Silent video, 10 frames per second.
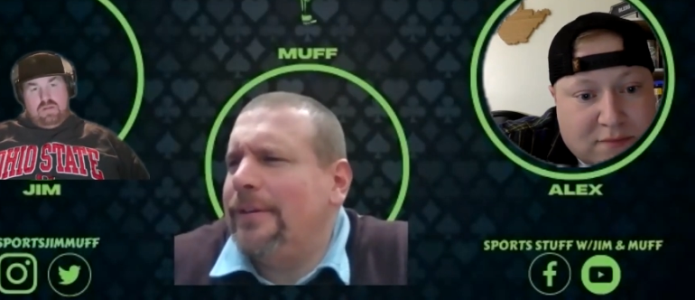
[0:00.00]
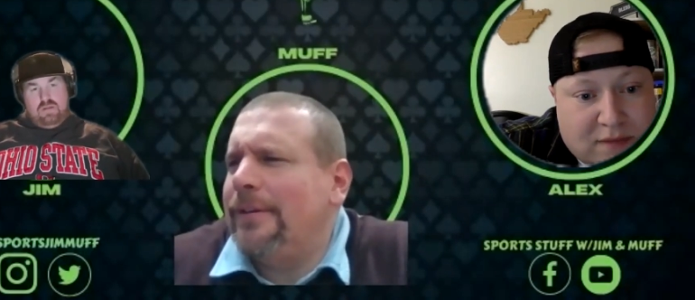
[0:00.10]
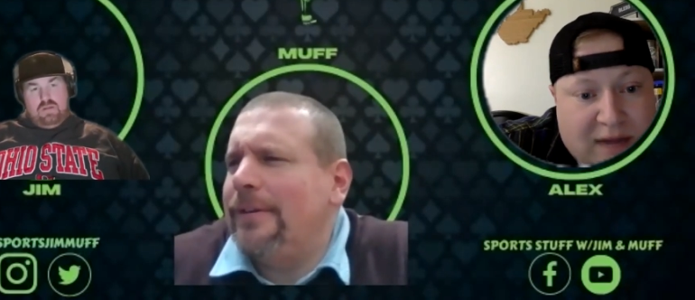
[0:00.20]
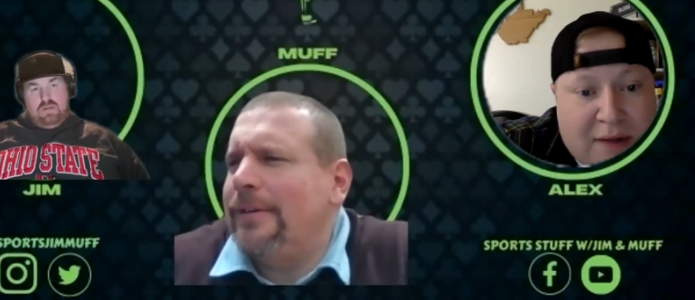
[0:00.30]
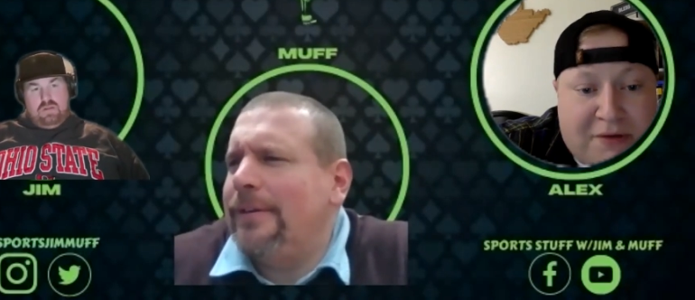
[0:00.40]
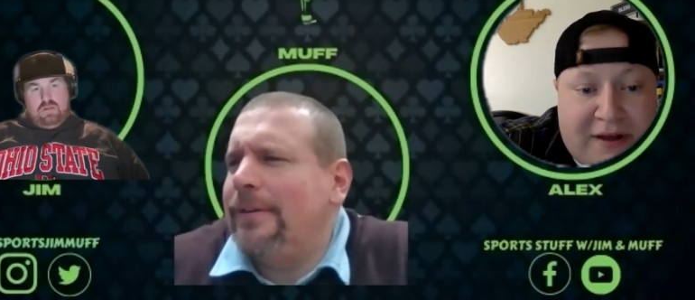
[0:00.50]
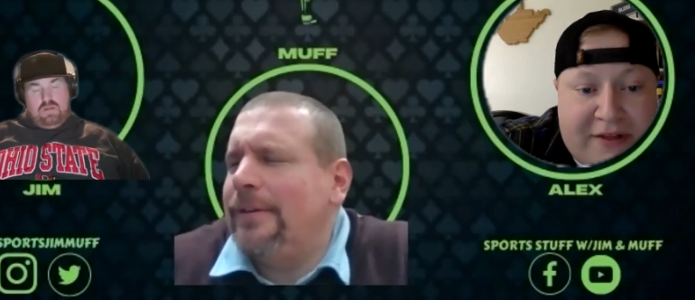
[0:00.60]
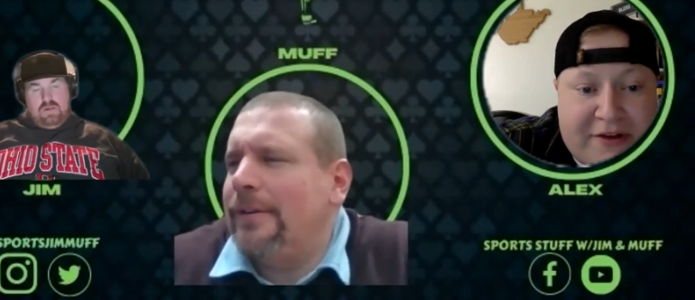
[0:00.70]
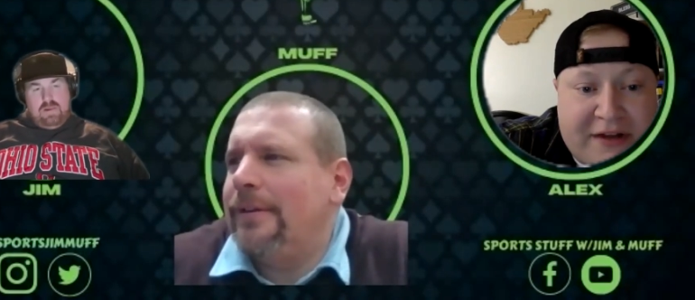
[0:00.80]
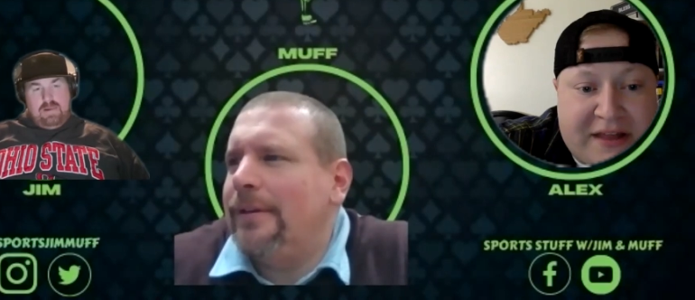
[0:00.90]
Speaker 1: I would rather
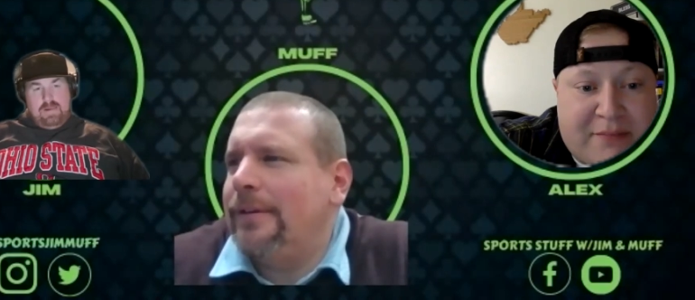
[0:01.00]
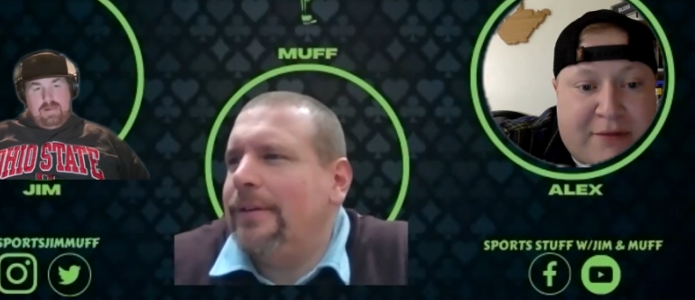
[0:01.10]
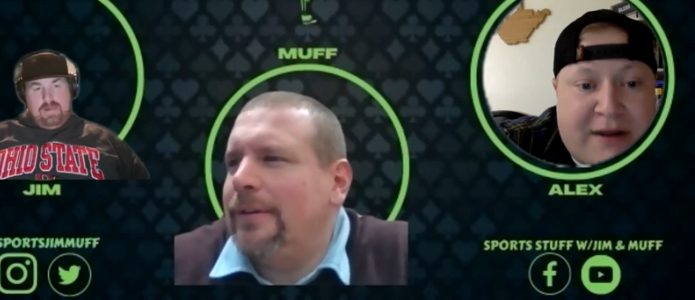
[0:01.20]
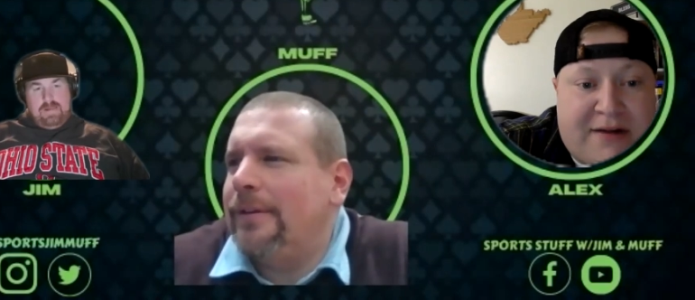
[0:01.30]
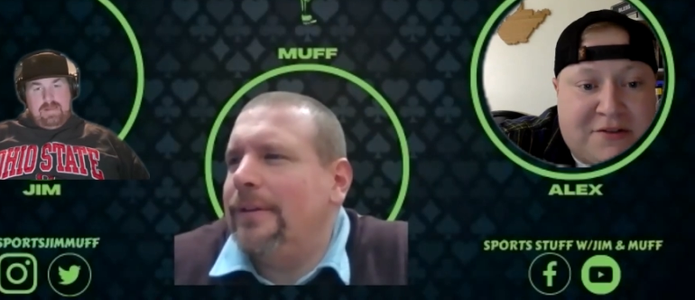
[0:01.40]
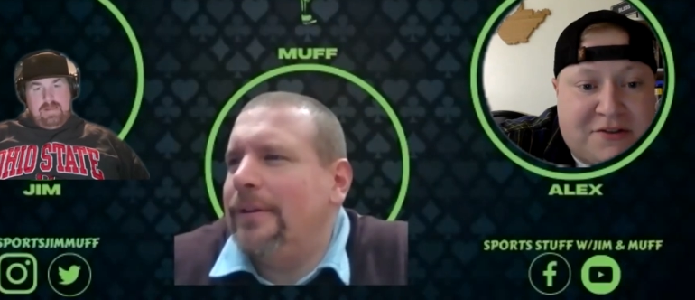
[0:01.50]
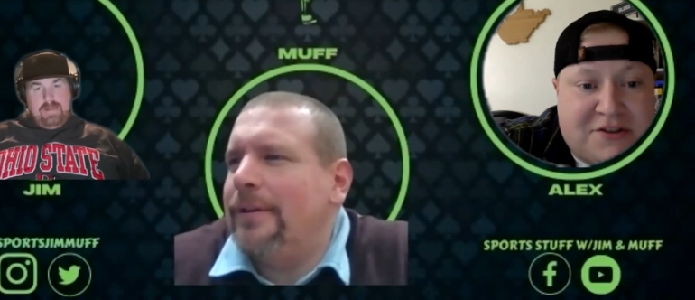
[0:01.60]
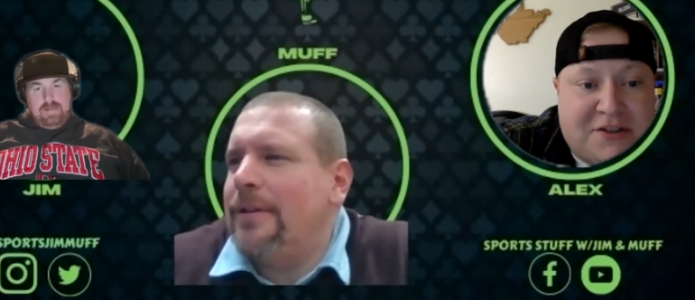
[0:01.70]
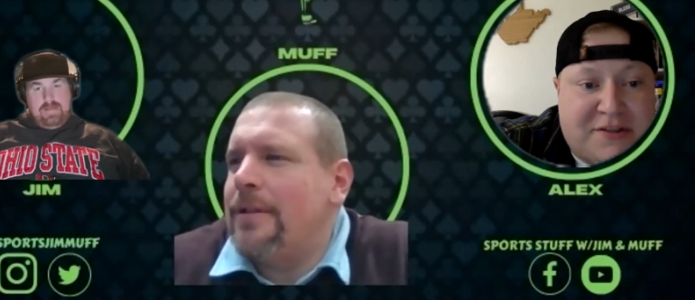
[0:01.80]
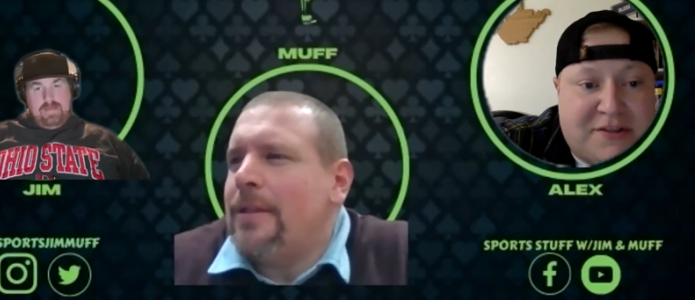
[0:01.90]
take the Browns
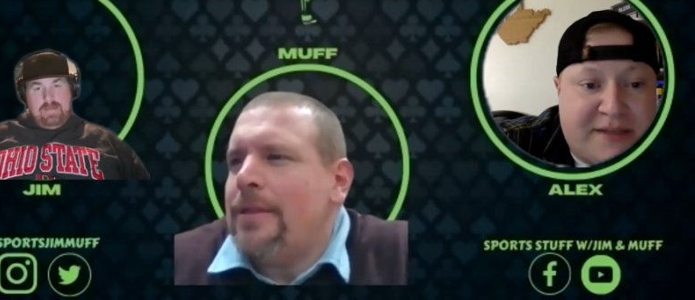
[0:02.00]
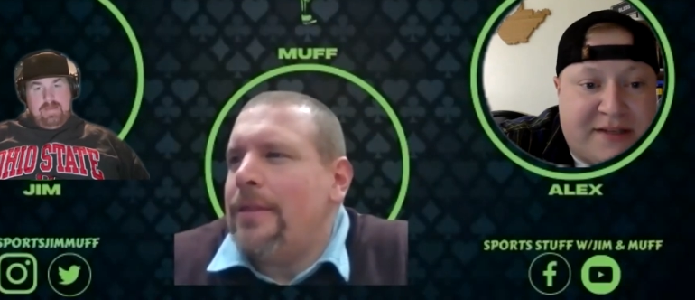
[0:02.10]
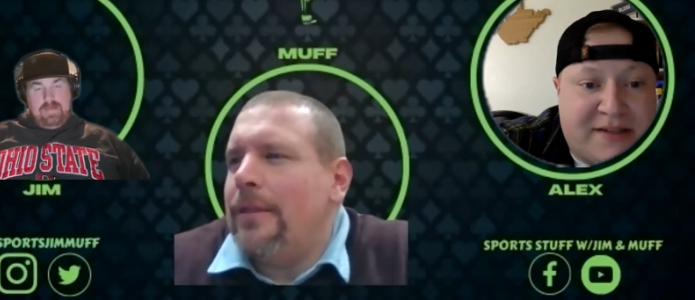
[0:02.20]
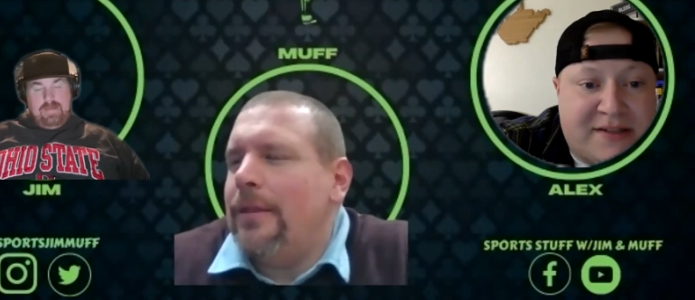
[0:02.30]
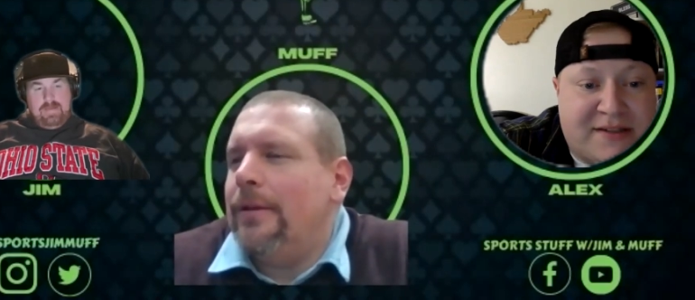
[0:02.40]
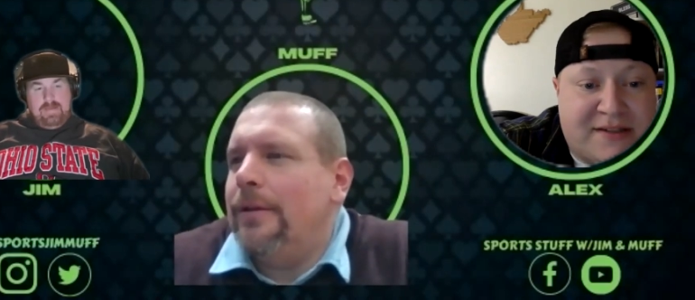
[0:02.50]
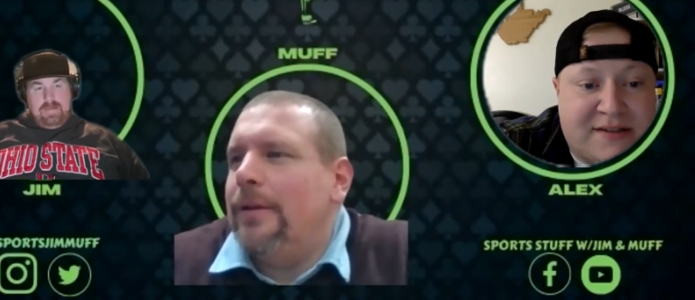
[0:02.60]
just because